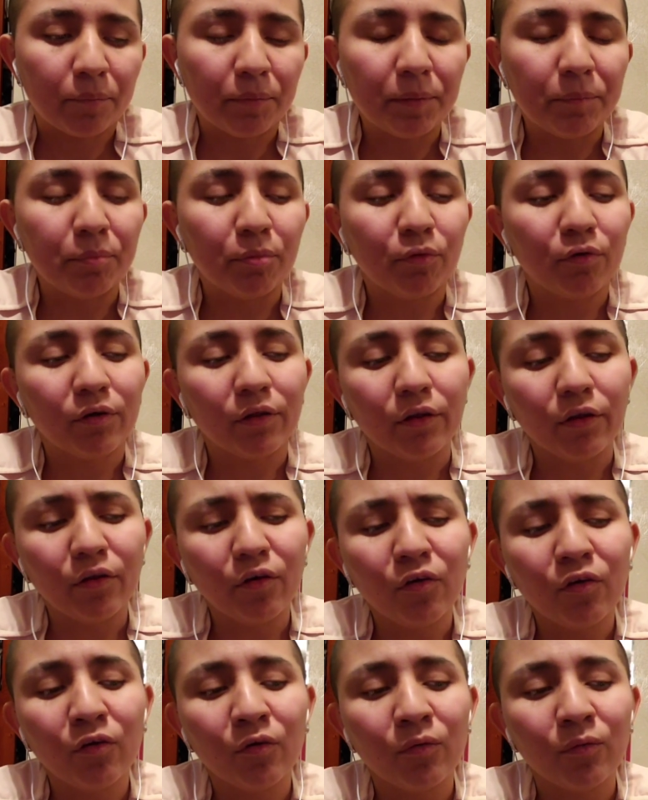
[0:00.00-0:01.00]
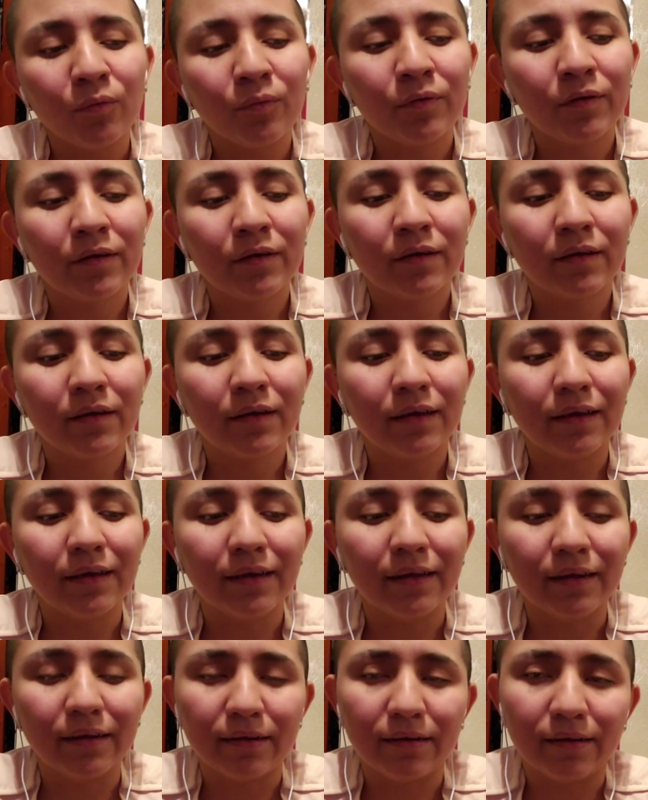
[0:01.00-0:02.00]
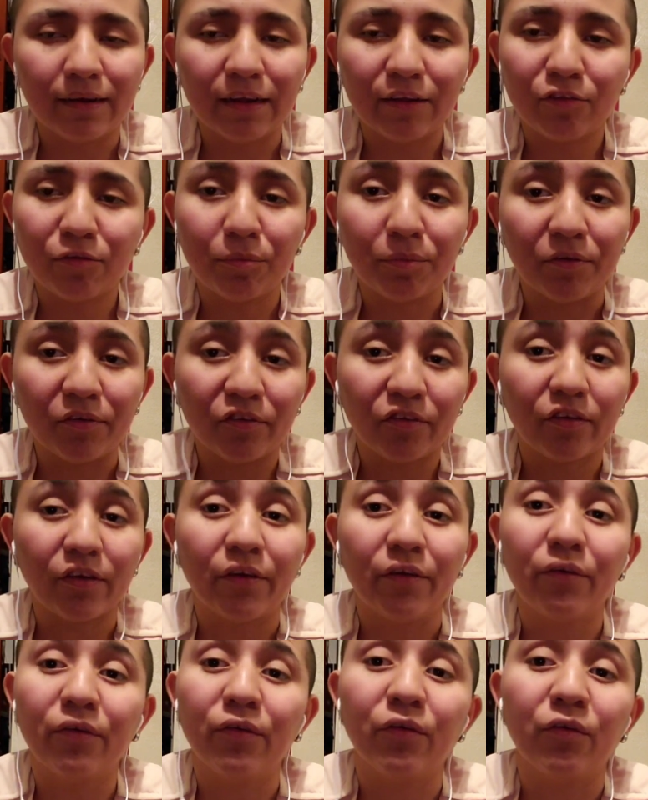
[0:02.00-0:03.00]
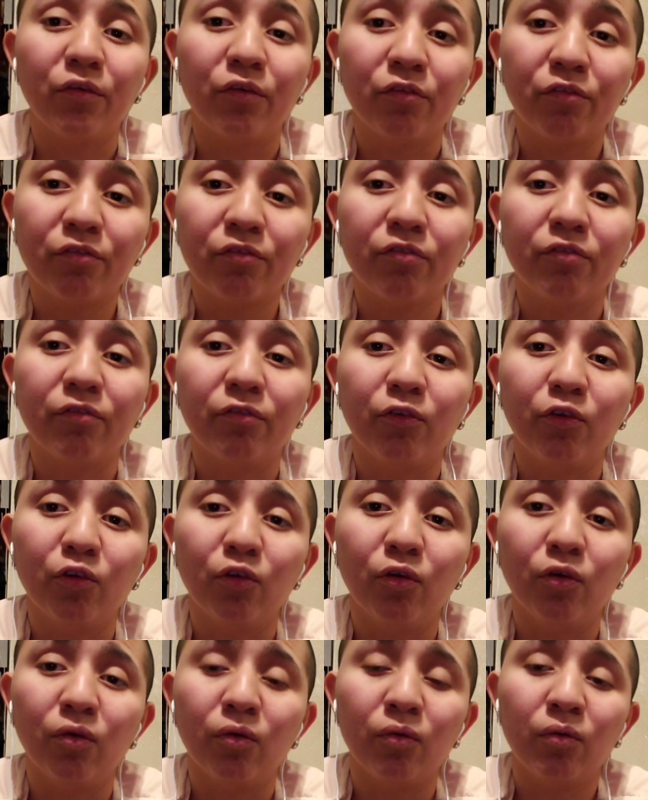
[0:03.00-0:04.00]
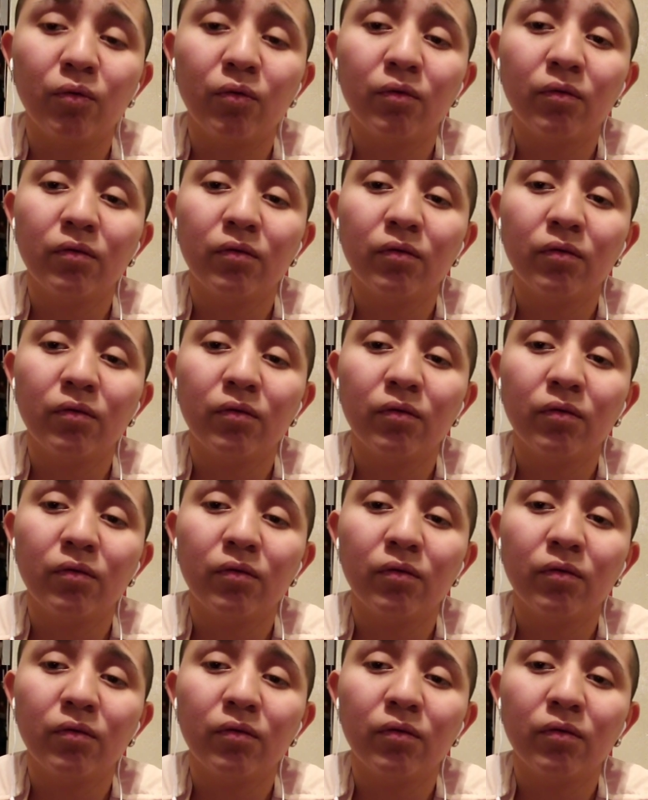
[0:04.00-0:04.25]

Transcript: people could know and not to be scared of, you know,